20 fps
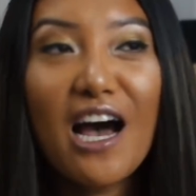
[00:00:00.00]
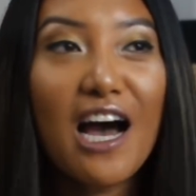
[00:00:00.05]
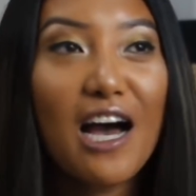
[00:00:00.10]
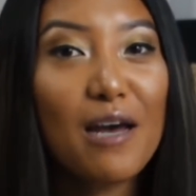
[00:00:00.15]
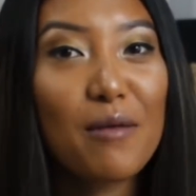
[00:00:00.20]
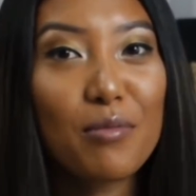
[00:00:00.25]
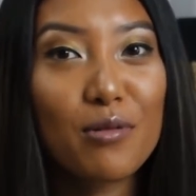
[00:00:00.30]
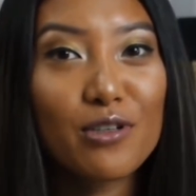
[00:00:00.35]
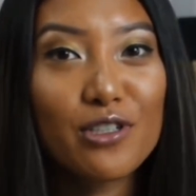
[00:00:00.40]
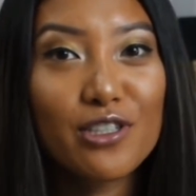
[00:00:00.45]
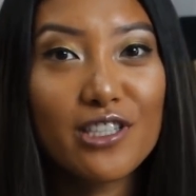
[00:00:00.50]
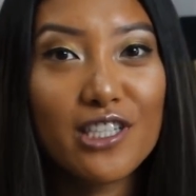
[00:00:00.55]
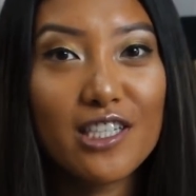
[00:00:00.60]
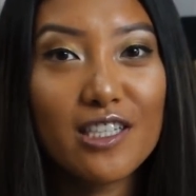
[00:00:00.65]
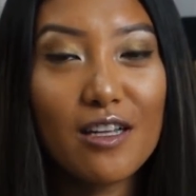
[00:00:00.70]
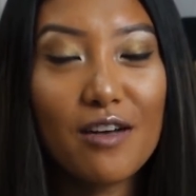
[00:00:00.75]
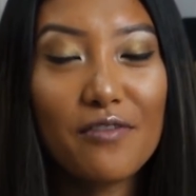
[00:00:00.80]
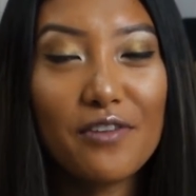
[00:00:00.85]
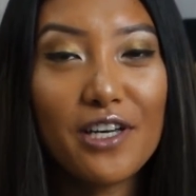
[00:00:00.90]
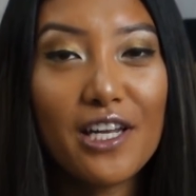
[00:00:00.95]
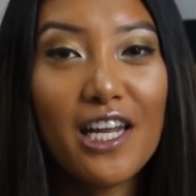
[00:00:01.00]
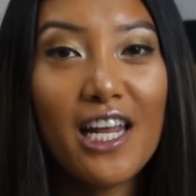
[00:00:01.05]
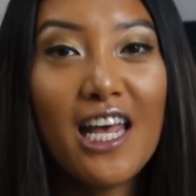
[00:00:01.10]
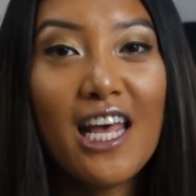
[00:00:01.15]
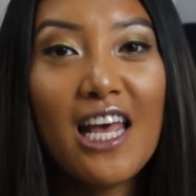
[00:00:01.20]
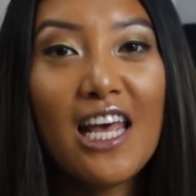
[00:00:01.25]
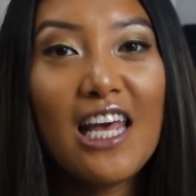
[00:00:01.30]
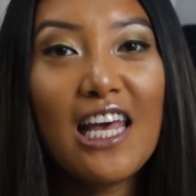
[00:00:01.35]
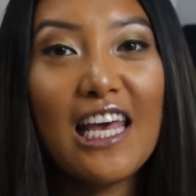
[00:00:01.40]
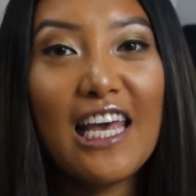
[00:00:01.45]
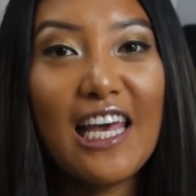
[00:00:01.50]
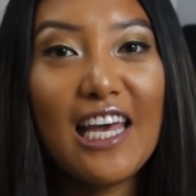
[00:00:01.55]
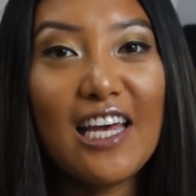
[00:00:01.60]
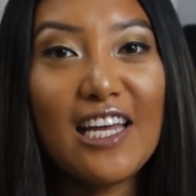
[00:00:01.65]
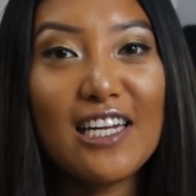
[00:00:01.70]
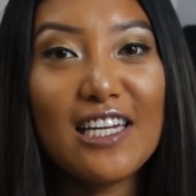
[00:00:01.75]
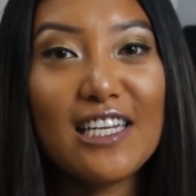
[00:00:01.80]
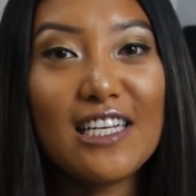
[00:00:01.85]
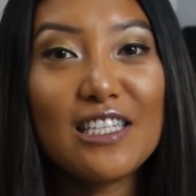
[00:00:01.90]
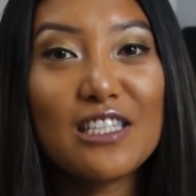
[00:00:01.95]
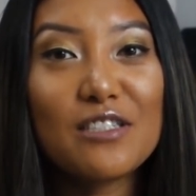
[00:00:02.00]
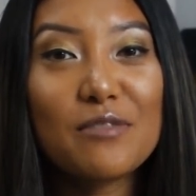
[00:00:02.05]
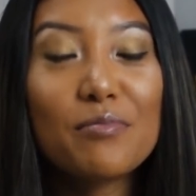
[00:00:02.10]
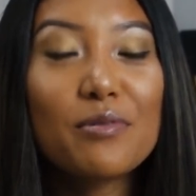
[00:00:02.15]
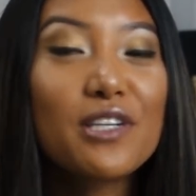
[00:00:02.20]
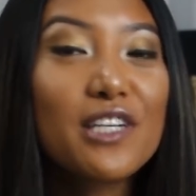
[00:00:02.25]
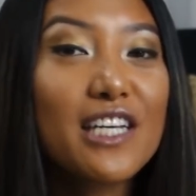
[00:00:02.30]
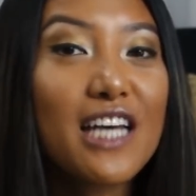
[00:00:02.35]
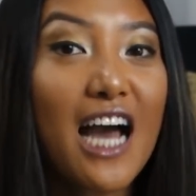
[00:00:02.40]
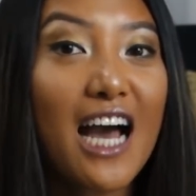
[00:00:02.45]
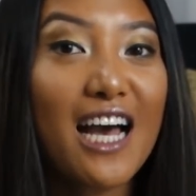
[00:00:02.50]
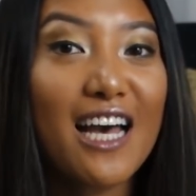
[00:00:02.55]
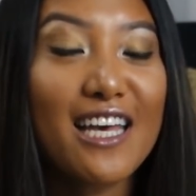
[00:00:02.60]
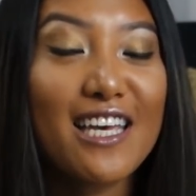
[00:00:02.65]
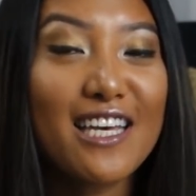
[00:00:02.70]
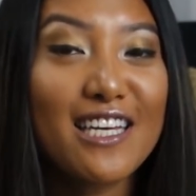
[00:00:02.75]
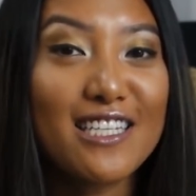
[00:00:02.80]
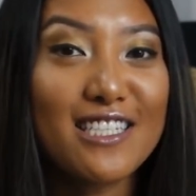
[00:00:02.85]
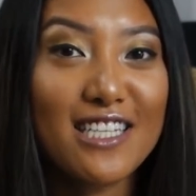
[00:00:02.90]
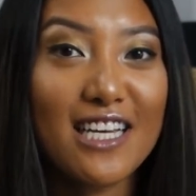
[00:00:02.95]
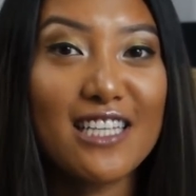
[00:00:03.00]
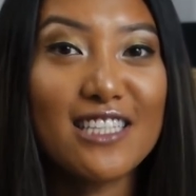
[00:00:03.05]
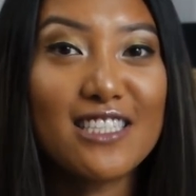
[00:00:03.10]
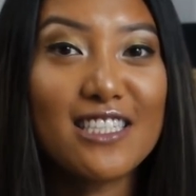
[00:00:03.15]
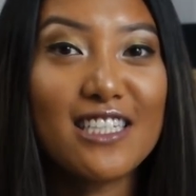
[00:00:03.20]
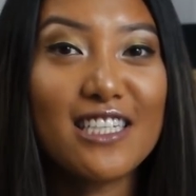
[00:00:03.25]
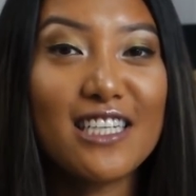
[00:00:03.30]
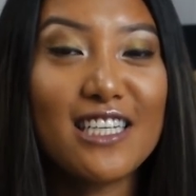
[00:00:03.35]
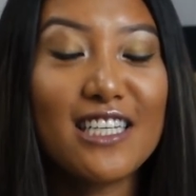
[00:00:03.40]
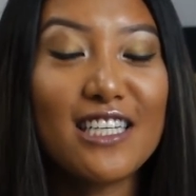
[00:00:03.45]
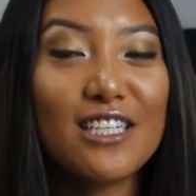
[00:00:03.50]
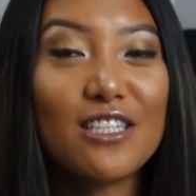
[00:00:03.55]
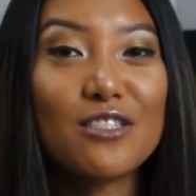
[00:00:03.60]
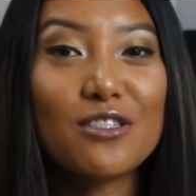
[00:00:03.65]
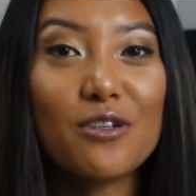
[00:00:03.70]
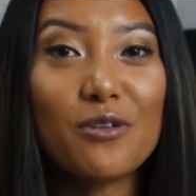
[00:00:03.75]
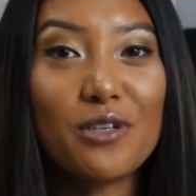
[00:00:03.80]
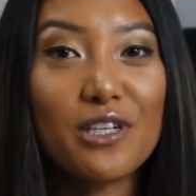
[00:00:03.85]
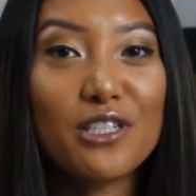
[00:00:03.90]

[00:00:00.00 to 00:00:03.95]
I personally love it, and it's pretty high intensity, so it